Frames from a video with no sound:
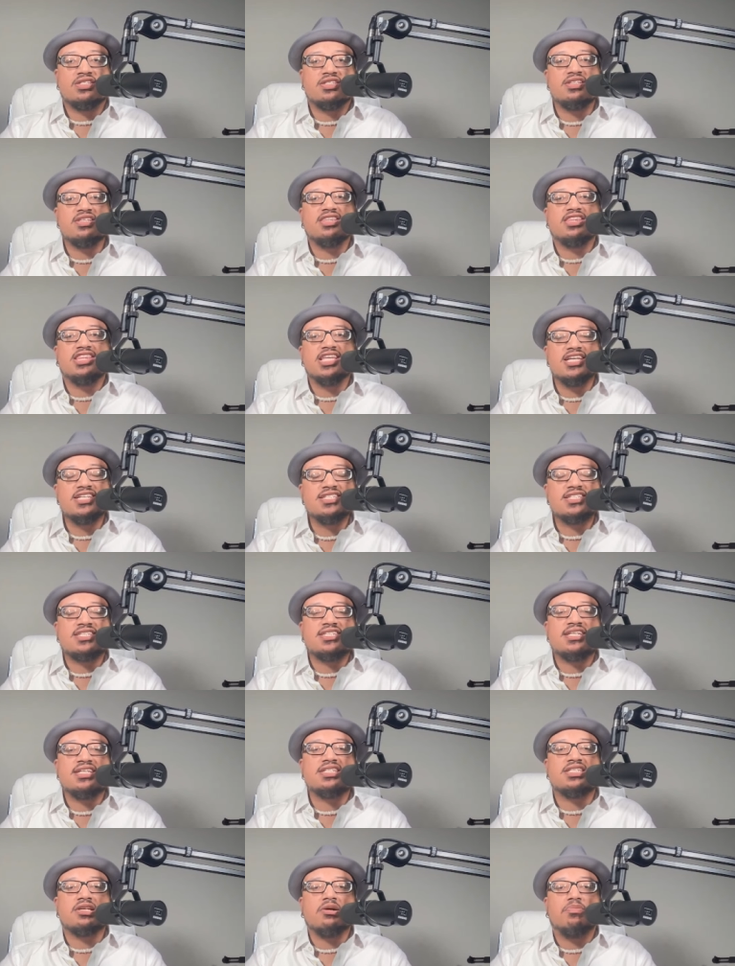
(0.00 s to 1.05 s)
see, this
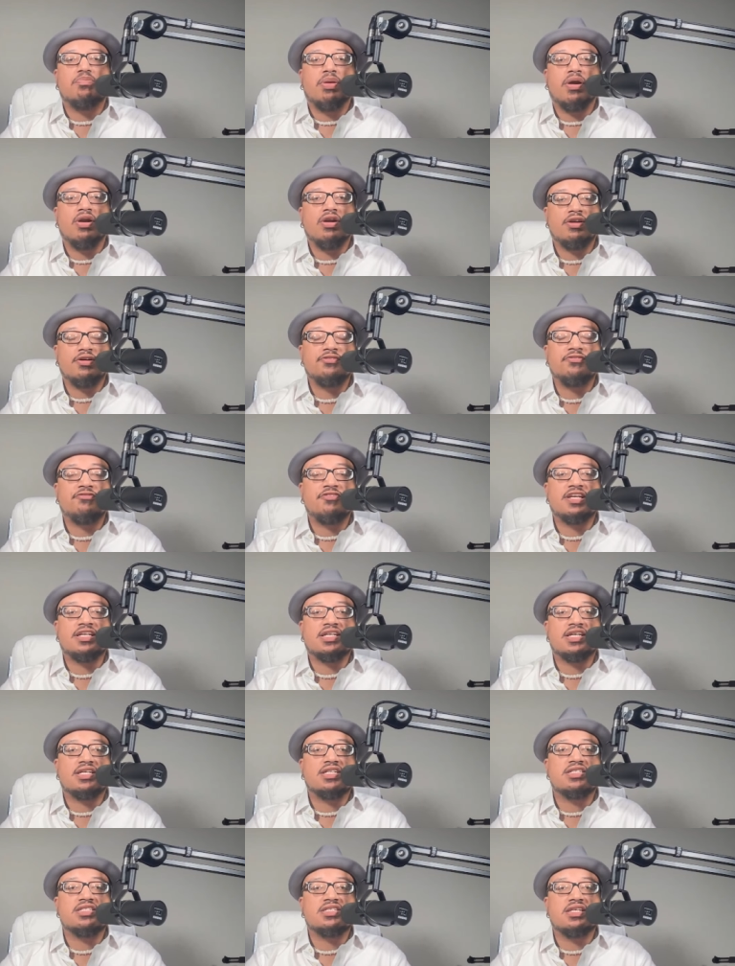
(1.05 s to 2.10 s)
is a perfect
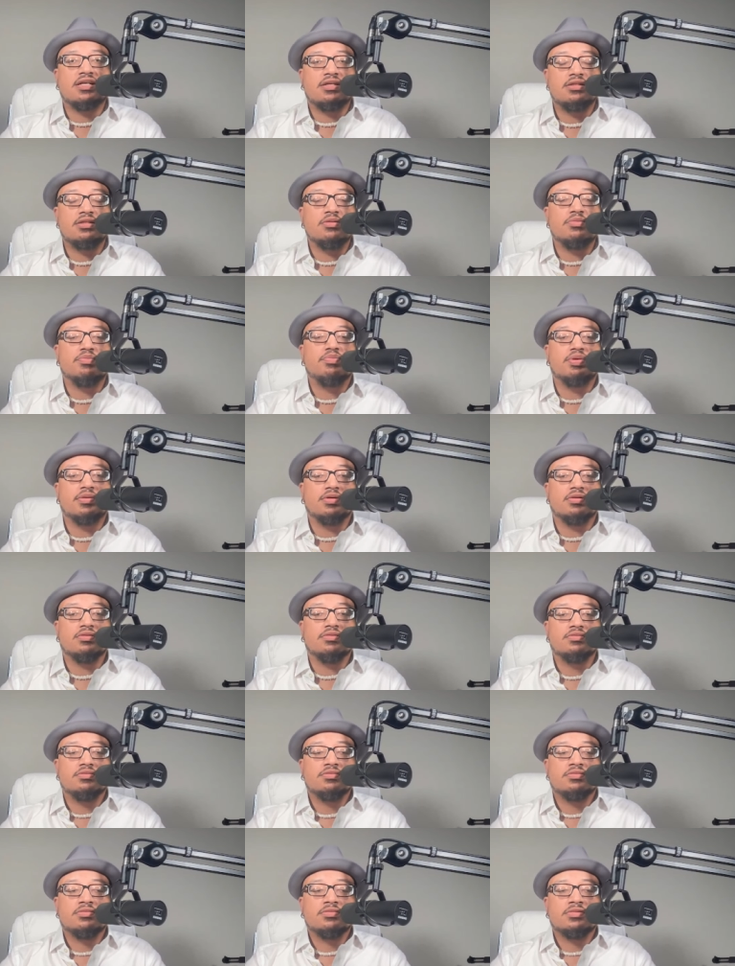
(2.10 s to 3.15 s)
example
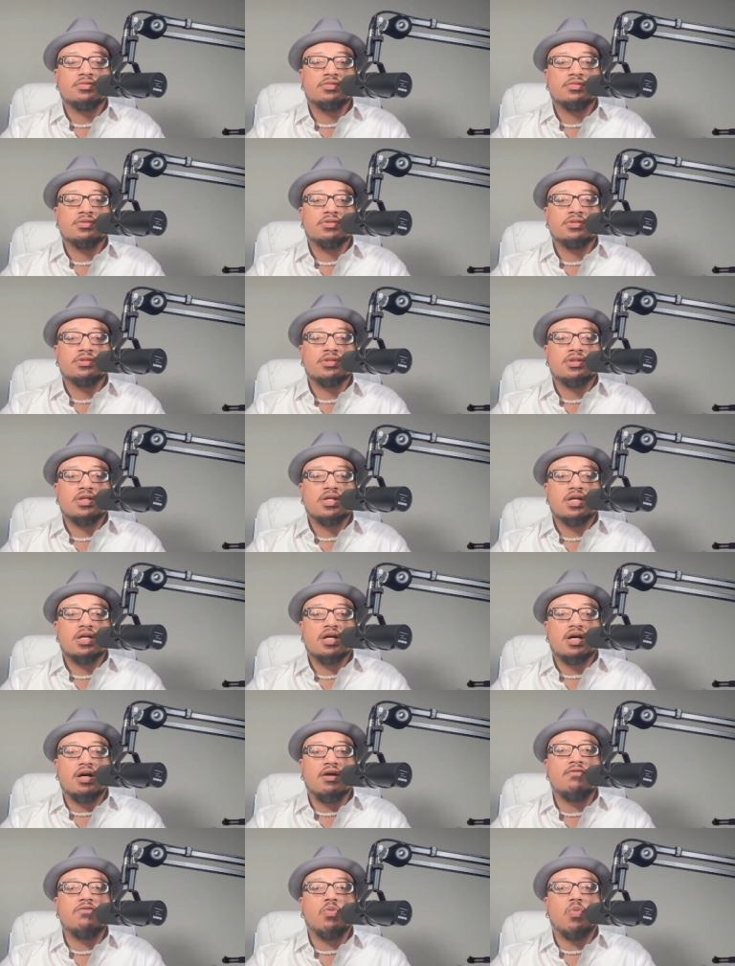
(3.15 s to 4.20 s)

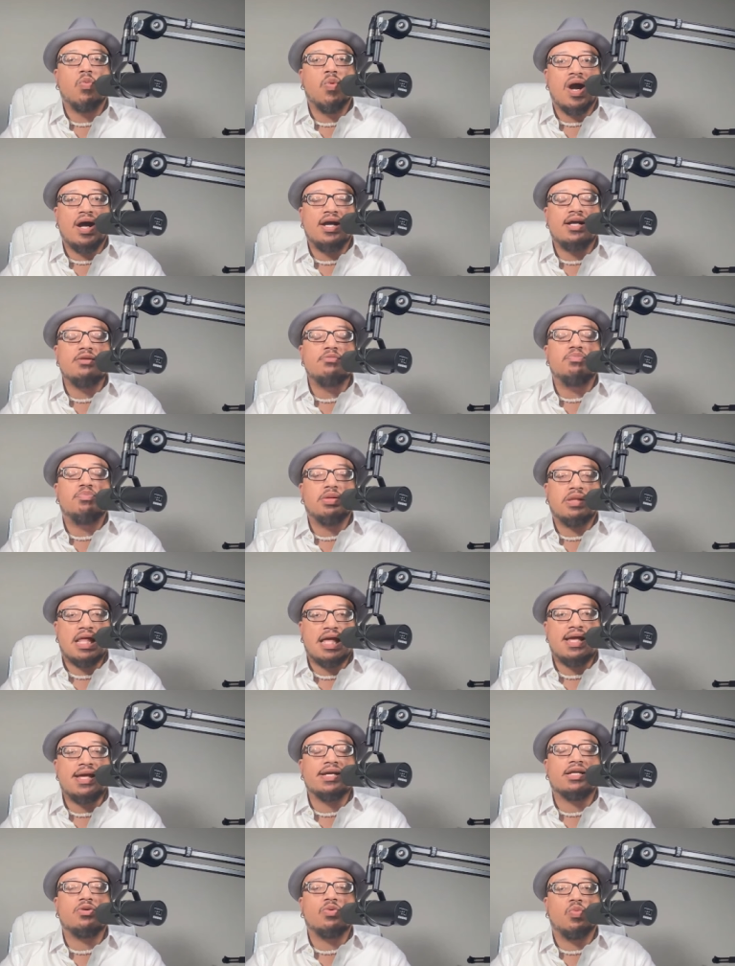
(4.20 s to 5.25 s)
of why
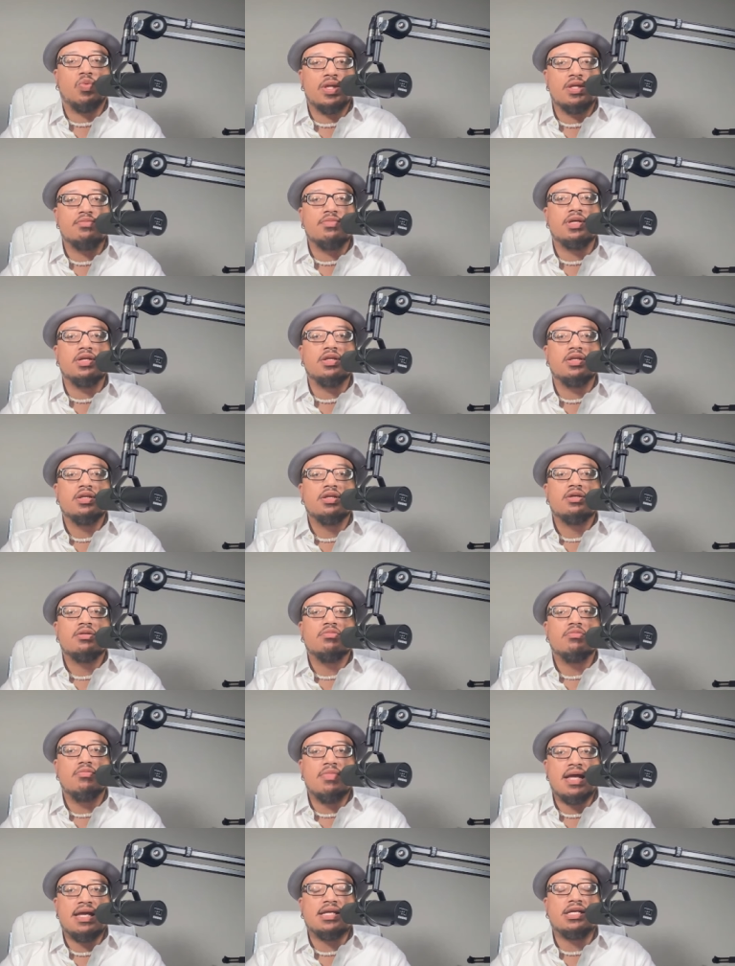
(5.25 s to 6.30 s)
black women
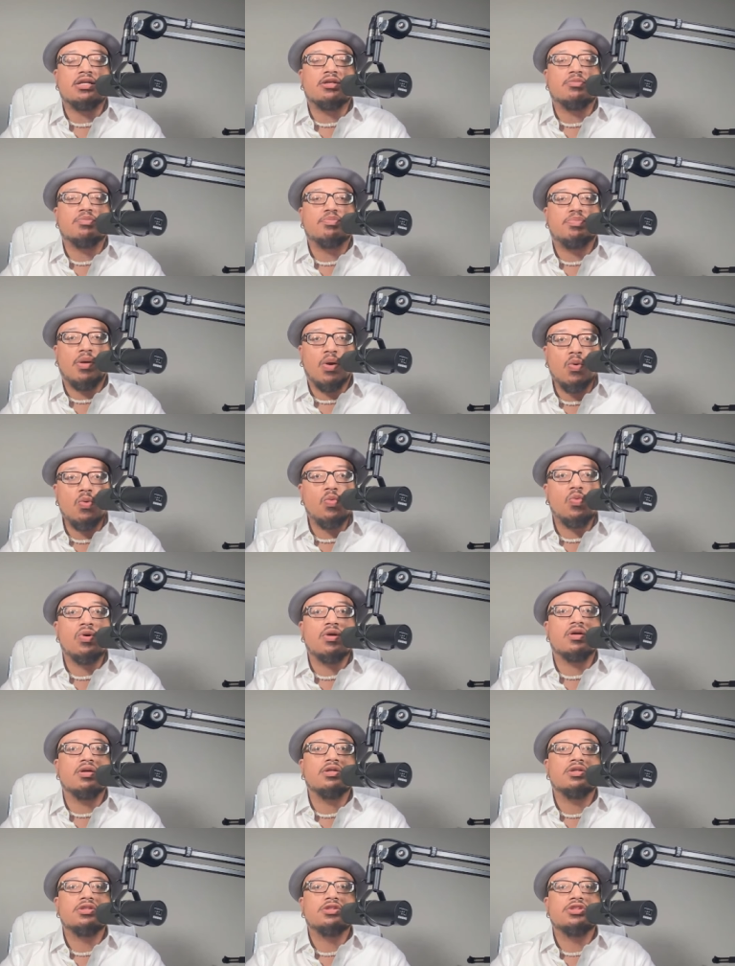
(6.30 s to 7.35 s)
make
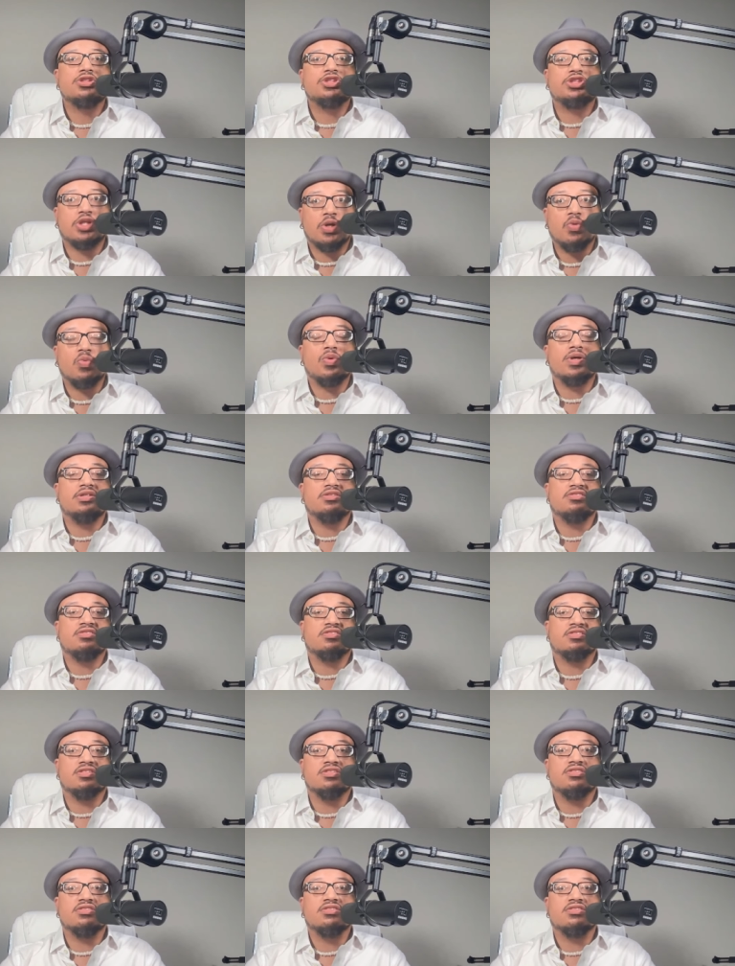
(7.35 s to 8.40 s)
poor
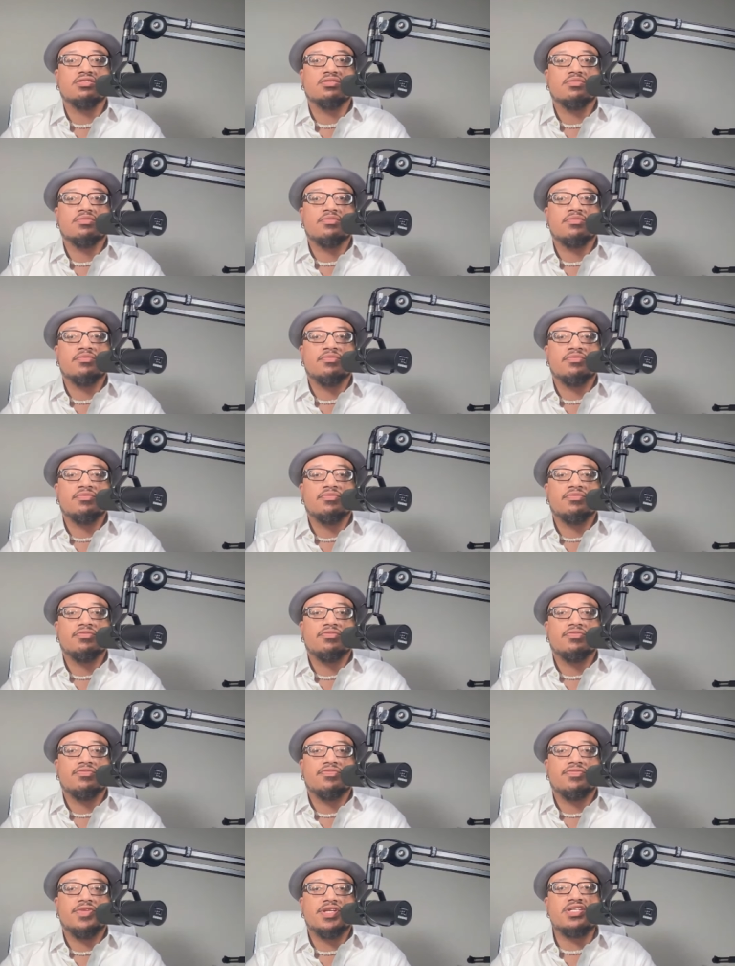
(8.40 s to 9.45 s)
choices.
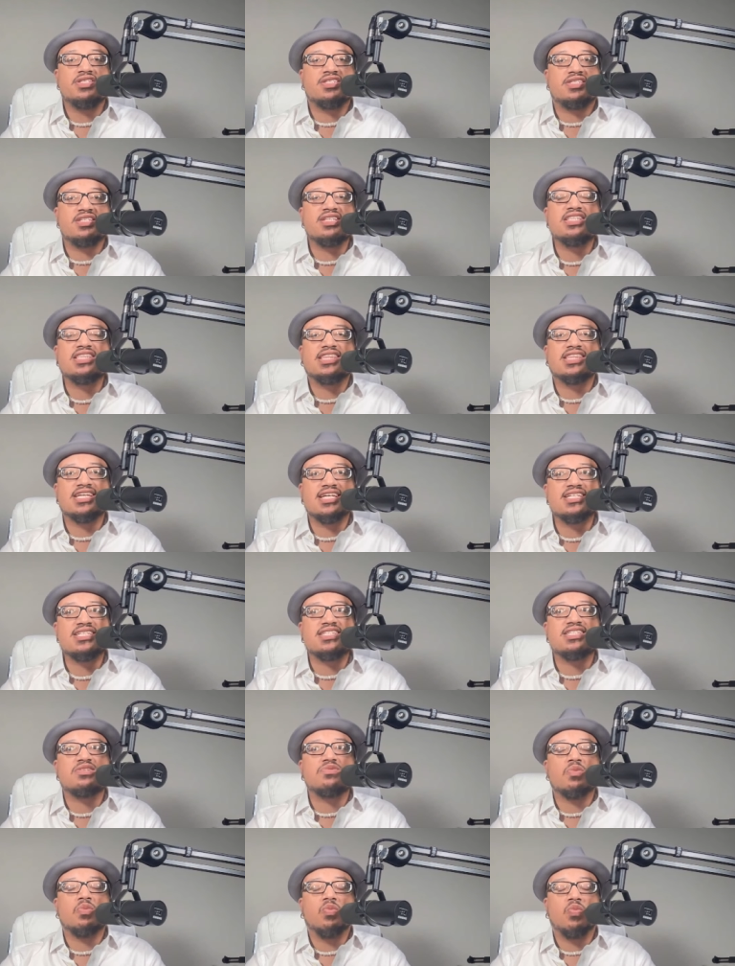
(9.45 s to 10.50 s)
You see,
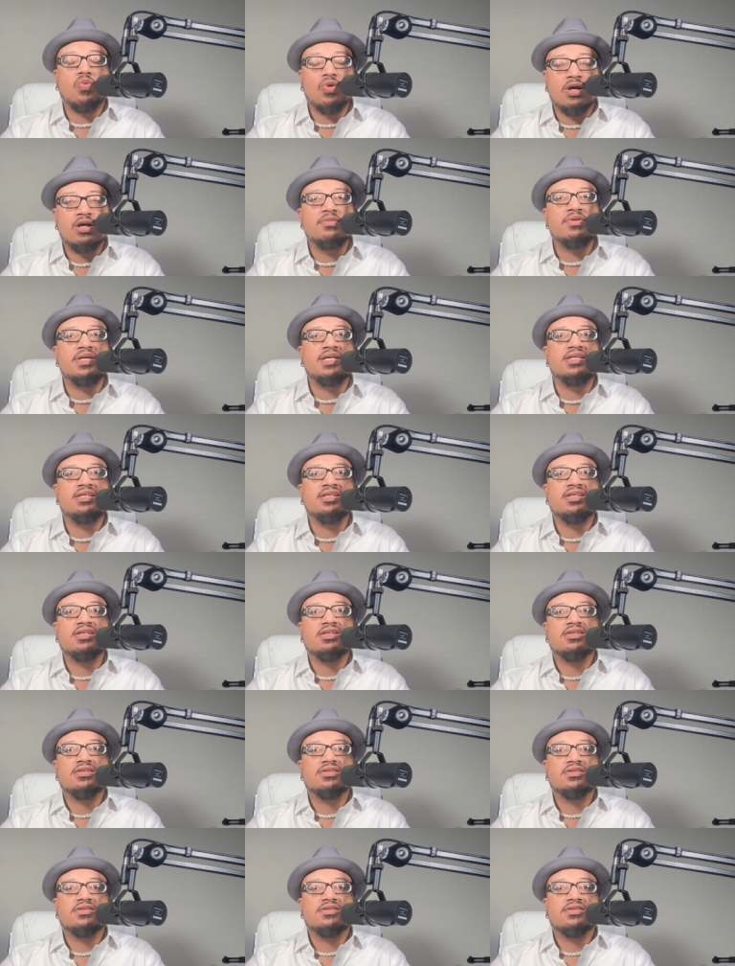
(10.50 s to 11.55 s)
this woman,
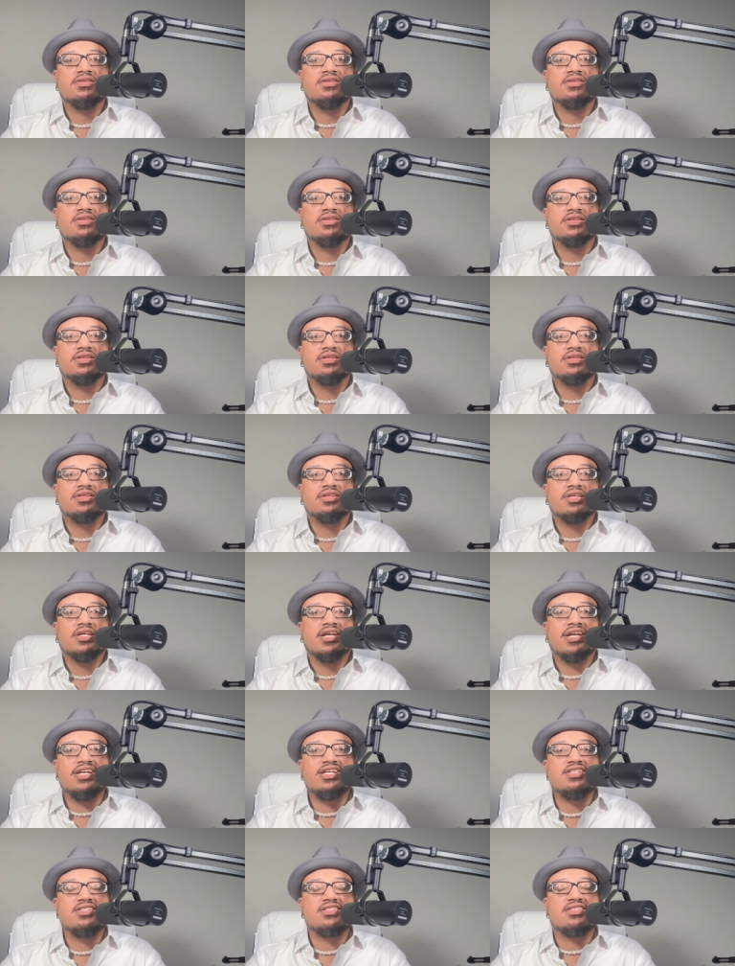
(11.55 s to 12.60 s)

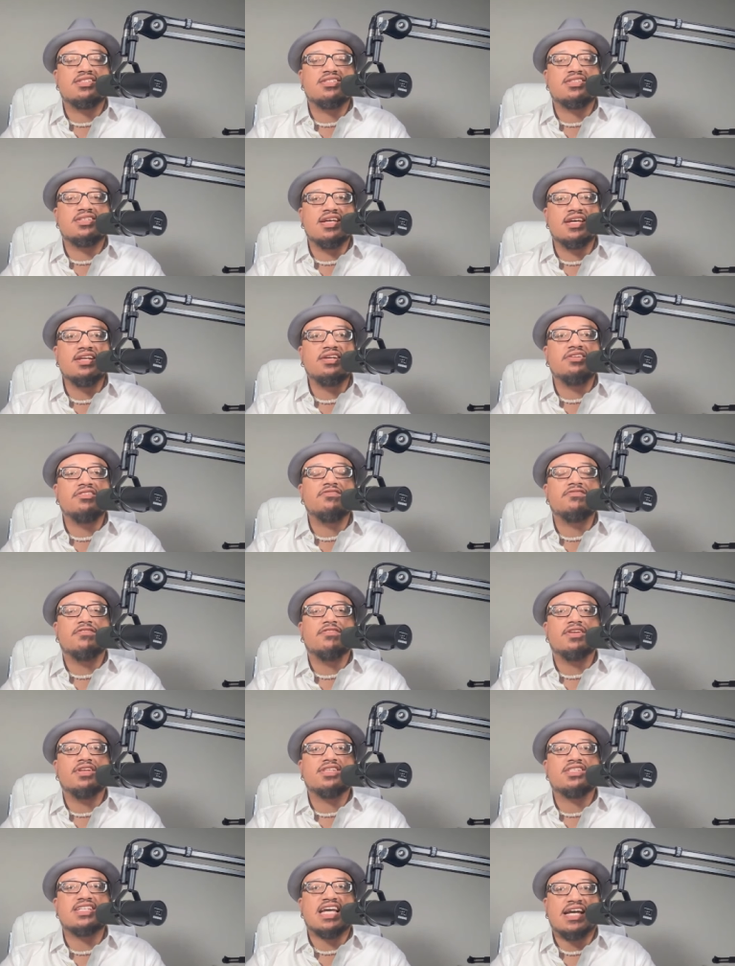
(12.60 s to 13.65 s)
instead of
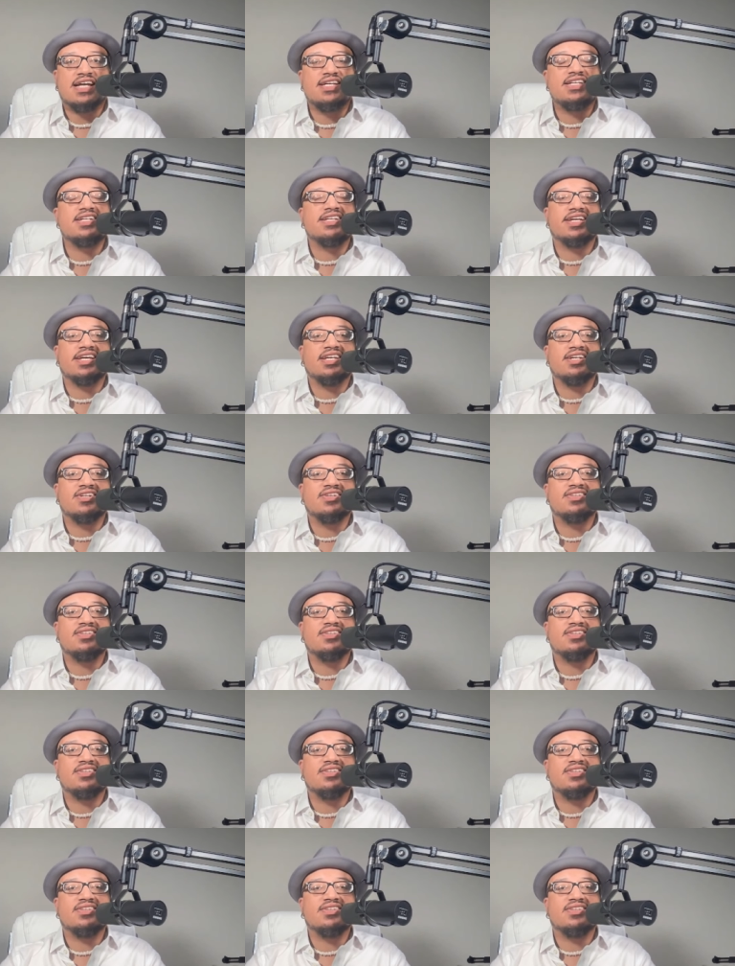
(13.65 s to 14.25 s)
taking